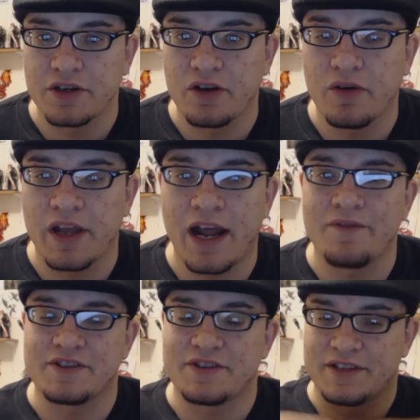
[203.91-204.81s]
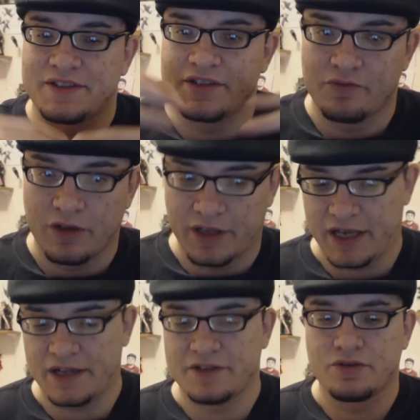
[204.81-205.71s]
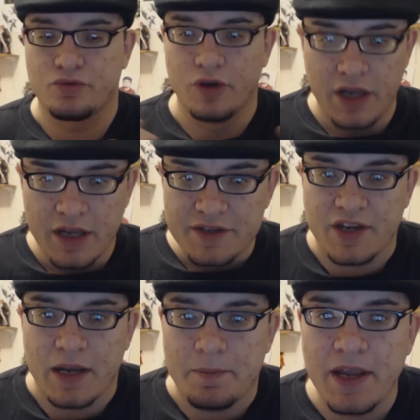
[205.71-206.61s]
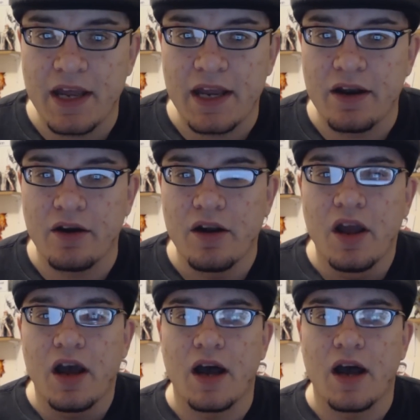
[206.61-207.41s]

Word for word: You know, and obviously it's it's relegated to Skypiea here,